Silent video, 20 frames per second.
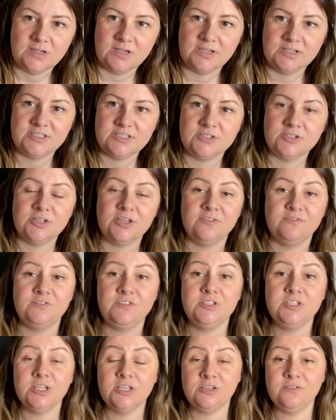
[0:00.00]
I don't know if
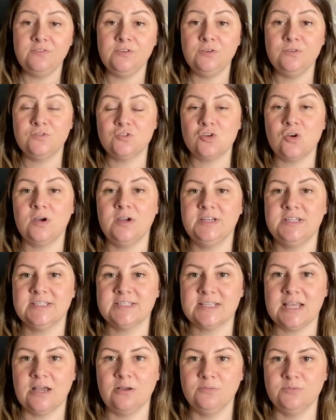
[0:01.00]
none of you have tried a
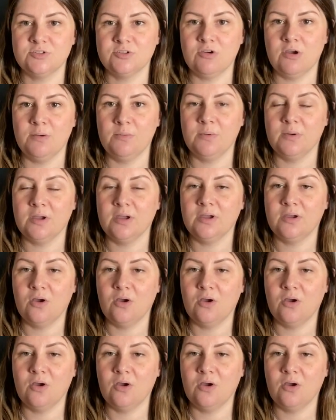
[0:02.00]
scalp scrub.